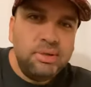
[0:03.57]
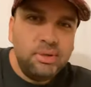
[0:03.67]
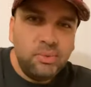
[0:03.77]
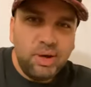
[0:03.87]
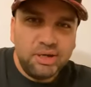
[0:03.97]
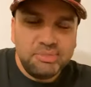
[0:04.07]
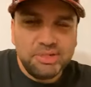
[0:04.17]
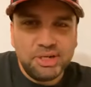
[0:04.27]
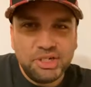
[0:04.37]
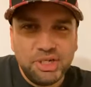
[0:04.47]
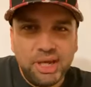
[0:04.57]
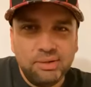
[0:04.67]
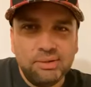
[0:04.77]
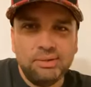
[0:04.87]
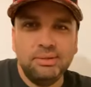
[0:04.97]
Welcome to the
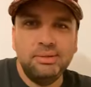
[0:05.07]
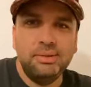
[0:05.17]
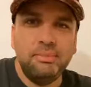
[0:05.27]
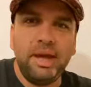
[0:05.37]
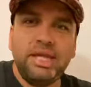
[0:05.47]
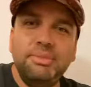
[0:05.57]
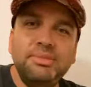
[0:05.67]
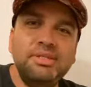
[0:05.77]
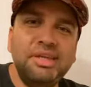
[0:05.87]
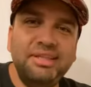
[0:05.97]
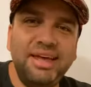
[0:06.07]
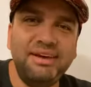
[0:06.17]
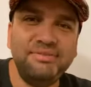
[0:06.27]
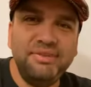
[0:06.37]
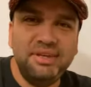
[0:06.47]
channel. My name is Stay
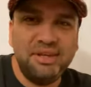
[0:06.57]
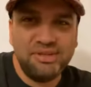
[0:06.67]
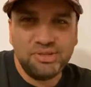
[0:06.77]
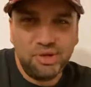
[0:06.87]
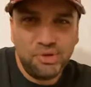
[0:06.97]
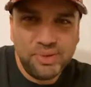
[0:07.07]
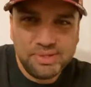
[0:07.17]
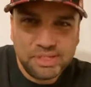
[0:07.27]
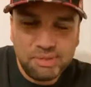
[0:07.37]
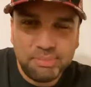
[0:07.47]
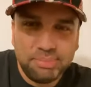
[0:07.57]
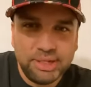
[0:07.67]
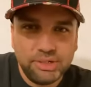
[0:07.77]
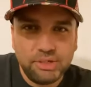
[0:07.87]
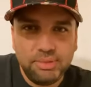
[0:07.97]
Laughing, and as always, it's my
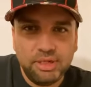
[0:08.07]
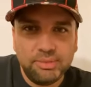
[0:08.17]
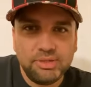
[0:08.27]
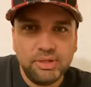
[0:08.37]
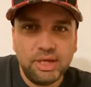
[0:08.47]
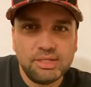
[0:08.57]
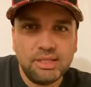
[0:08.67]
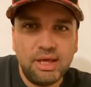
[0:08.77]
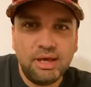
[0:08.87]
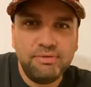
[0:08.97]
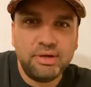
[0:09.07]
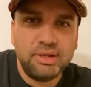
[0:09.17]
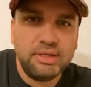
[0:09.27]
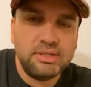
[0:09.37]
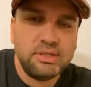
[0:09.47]
pleasure to be coming to you guys live on
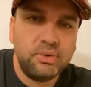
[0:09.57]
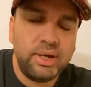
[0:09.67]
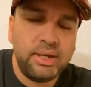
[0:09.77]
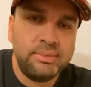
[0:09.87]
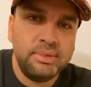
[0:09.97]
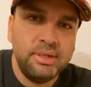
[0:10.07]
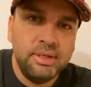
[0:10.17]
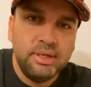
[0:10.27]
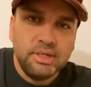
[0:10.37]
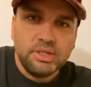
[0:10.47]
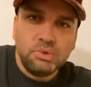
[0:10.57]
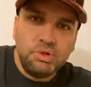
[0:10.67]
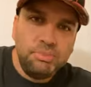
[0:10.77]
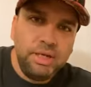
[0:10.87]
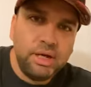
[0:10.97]
Instagram, soon to
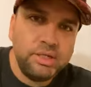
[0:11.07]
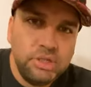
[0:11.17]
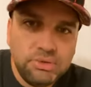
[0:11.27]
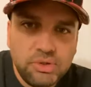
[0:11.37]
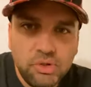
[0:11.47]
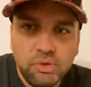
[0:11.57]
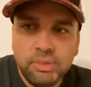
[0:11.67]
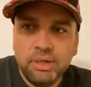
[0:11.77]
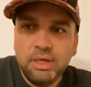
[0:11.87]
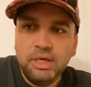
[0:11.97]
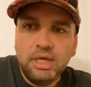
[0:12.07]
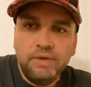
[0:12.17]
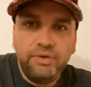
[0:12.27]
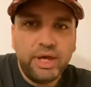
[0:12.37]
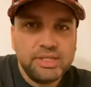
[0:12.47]
be on YouTube. If
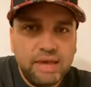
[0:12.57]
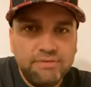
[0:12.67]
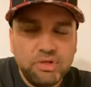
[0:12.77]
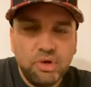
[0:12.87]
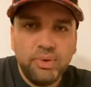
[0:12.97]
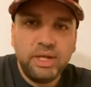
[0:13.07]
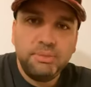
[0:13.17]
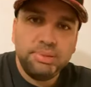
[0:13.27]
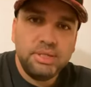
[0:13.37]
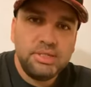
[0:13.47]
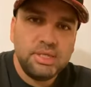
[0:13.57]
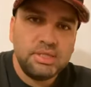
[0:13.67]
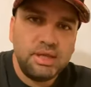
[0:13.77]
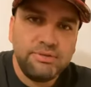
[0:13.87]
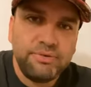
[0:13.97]
you guys haven't already, please hit
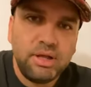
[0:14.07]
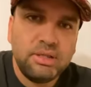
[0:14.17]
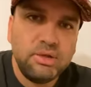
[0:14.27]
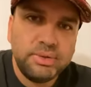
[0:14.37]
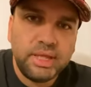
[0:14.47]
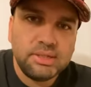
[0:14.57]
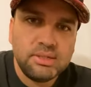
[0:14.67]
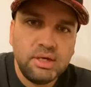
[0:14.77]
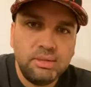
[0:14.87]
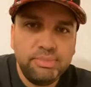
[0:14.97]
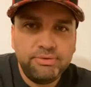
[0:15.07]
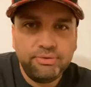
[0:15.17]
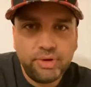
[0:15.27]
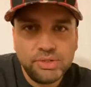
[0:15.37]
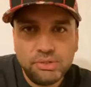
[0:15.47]
that follow and that sub,
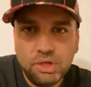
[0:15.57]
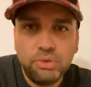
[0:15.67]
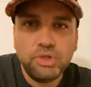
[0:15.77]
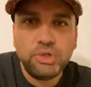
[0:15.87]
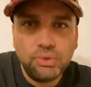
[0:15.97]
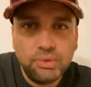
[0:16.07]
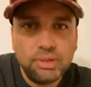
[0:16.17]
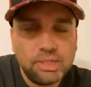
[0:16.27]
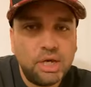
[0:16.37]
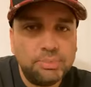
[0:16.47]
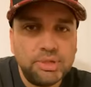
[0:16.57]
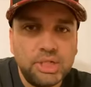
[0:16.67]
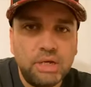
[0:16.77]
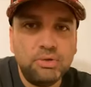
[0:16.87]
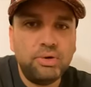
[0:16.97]
for as you know, it truly does help the
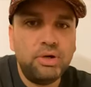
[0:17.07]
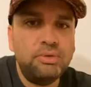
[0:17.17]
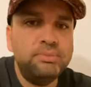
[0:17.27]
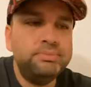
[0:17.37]
channel grow.